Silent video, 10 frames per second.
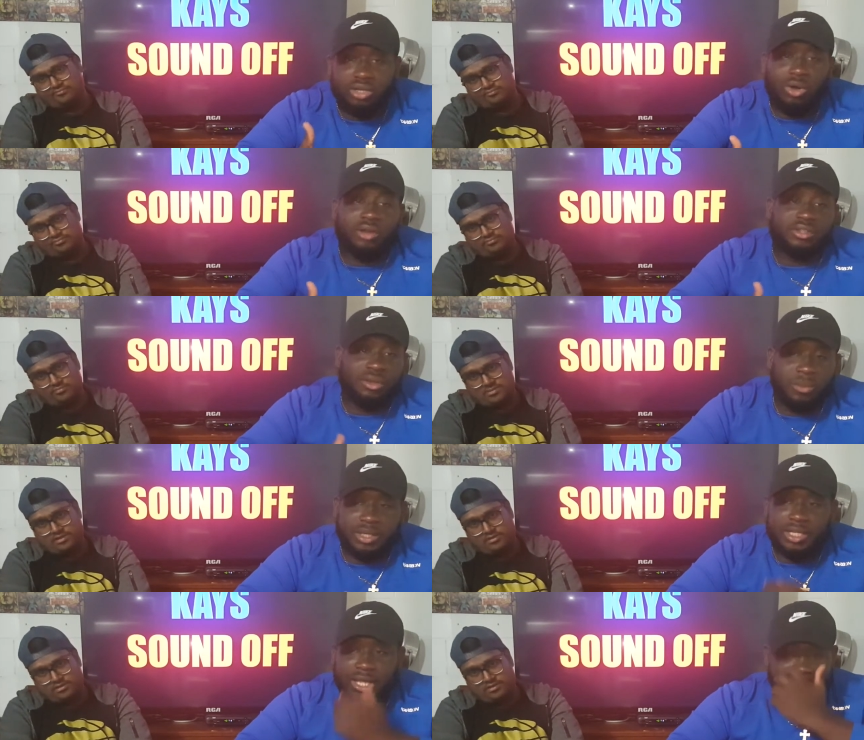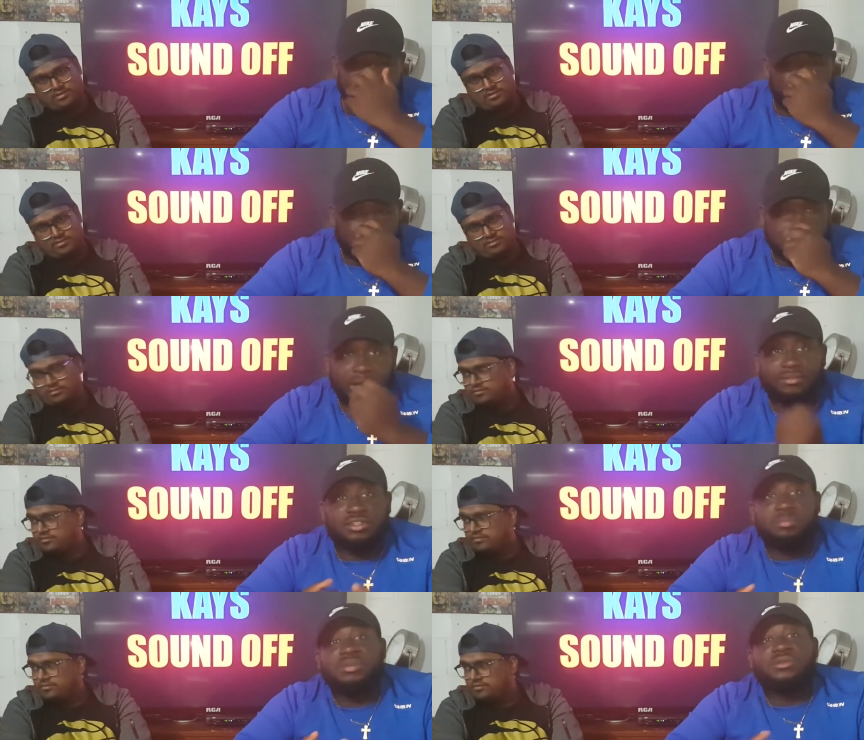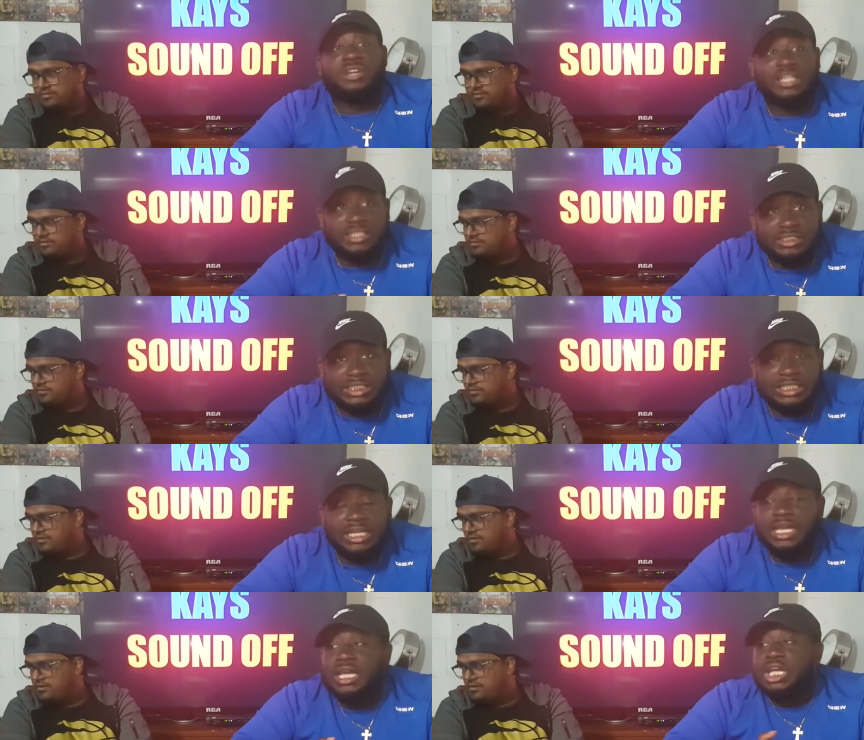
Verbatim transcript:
Speaker 1: to go out there and win it, but you have to be realistic.